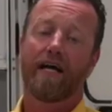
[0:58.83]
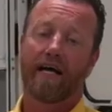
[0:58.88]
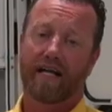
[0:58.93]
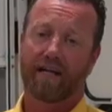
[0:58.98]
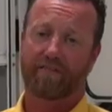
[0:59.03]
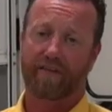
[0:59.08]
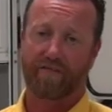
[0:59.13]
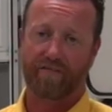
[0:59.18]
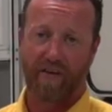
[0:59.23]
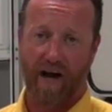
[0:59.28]

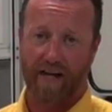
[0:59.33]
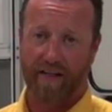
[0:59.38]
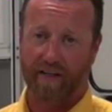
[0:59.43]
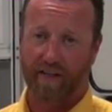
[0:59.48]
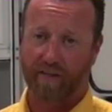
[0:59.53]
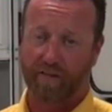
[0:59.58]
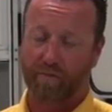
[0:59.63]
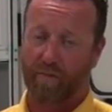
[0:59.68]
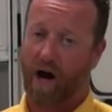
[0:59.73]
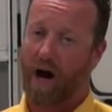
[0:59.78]
And if they find a
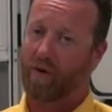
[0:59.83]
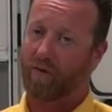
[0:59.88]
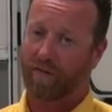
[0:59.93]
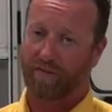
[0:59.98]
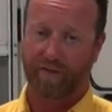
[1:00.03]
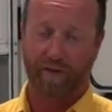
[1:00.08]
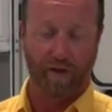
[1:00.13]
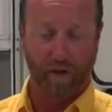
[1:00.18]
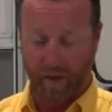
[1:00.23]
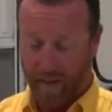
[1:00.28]
good spot
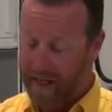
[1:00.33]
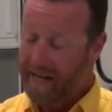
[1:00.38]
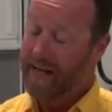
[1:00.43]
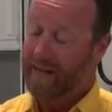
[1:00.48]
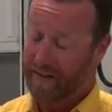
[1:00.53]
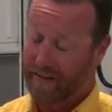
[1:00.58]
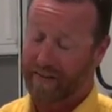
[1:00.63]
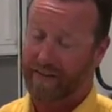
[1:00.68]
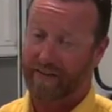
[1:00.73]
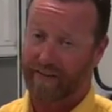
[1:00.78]
with food,
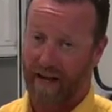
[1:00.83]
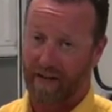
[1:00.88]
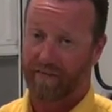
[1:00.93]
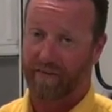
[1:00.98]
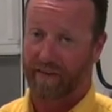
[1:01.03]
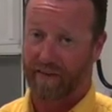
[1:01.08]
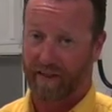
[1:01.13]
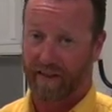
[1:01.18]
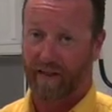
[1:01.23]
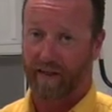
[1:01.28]
they're
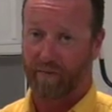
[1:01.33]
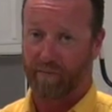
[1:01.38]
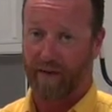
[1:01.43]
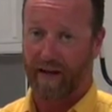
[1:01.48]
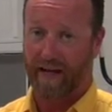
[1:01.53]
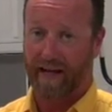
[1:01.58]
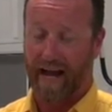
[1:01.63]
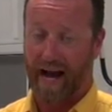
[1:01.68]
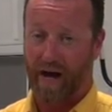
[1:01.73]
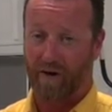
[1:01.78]
definitely going to
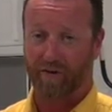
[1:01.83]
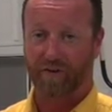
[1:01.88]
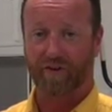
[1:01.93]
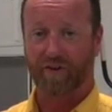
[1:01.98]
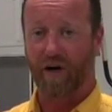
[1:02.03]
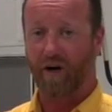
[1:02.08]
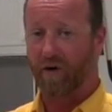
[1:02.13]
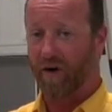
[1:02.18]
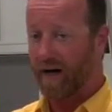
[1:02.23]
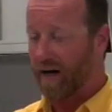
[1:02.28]
make house.
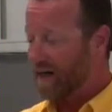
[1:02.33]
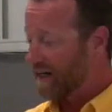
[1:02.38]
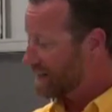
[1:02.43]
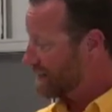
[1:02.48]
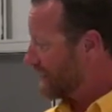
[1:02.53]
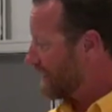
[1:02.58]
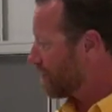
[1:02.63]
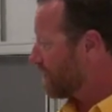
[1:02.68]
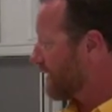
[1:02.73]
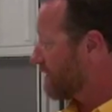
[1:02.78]
So
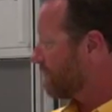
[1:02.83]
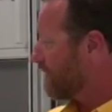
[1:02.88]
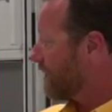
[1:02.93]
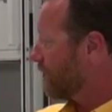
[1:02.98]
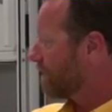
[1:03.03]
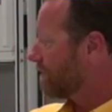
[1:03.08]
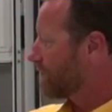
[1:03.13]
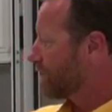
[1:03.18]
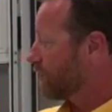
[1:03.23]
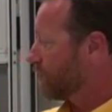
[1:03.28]
let's get rid of
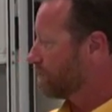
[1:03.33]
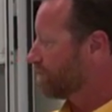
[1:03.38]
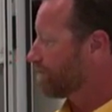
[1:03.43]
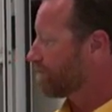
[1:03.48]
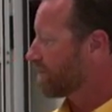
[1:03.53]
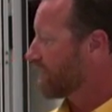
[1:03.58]
all the food.